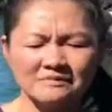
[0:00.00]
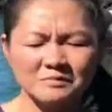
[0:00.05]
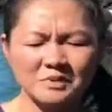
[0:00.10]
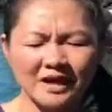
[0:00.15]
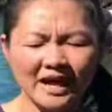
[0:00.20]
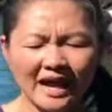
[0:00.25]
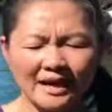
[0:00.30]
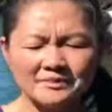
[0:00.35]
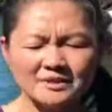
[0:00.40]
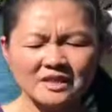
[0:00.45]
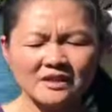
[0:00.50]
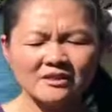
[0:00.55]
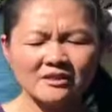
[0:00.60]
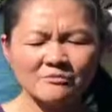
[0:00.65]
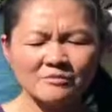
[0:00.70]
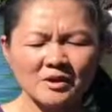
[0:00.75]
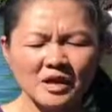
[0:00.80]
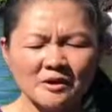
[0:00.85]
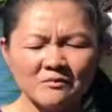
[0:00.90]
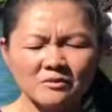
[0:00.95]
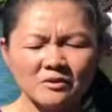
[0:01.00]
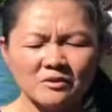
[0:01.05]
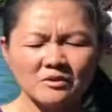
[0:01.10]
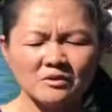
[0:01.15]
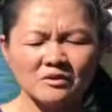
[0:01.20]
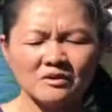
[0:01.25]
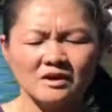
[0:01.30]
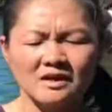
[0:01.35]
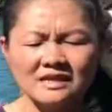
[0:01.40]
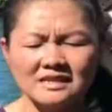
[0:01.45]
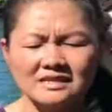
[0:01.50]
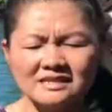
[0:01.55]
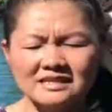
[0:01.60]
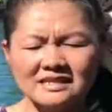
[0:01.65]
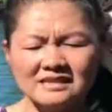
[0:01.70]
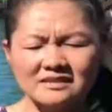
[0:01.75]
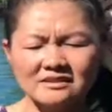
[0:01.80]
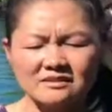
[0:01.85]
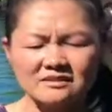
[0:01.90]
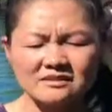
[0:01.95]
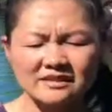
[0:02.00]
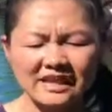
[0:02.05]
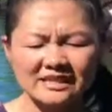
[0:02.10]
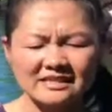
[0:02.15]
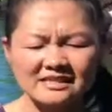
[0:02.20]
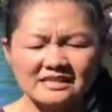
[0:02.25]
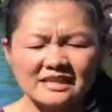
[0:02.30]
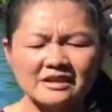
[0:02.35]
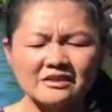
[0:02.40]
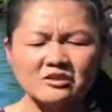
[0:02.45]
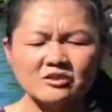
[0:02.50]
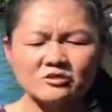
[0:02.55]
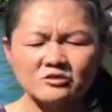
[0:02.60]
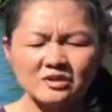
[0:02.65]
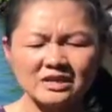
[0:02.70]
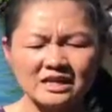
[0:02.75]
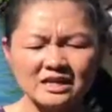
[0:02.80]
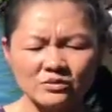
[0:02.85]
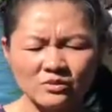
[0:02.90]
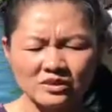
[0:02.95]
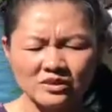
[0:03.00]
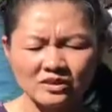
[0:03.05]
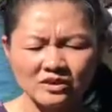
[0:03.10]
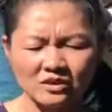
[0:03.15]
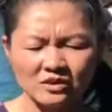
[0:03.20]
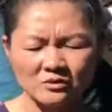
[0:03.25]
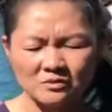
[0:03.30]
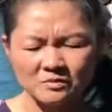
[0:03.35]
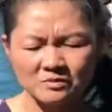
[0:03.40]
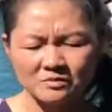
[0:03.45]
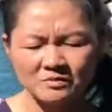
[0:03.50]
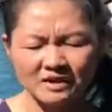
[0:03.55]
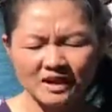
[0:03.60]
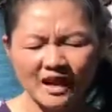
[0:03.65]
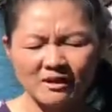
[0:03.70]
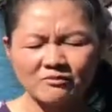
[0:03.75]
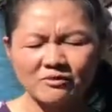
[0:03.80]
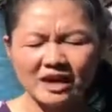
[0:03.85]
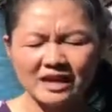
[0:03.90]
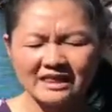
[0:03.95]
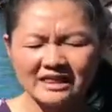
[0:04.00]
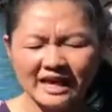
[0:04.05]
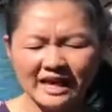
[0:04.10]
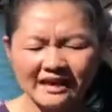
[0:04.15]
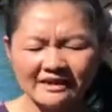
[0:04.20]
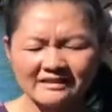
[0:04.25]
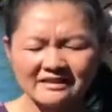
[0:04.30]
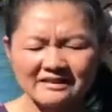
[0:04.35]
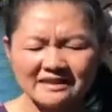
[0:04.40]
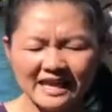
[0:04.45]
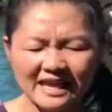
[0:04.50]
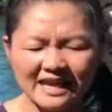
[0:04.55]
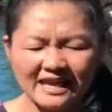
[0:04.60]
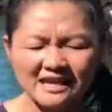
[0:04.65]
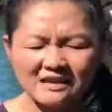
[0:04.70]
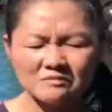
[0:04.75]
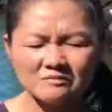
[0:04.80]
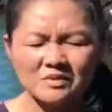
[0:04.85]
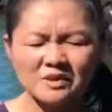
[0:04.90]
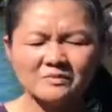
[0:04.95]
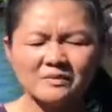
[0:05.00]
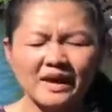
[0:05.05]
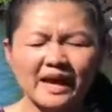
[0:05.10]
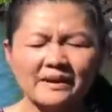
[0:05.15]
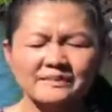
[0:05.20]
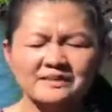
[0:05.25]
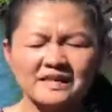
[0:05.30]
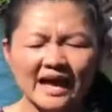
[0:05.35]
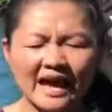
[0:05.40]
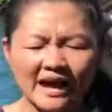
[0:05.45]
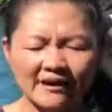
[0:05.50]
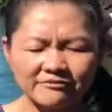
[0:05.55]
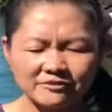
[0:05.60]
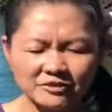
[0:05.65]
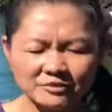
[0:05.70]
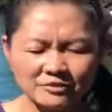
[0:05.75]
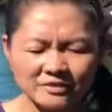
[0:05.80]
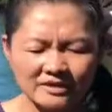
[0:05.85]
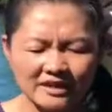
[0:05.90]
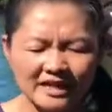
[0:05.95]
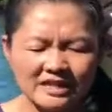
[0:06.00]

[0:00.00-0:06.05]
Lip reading: perhaps other people didn't necessarily agree with you, not right there and then, but perhaps afterward.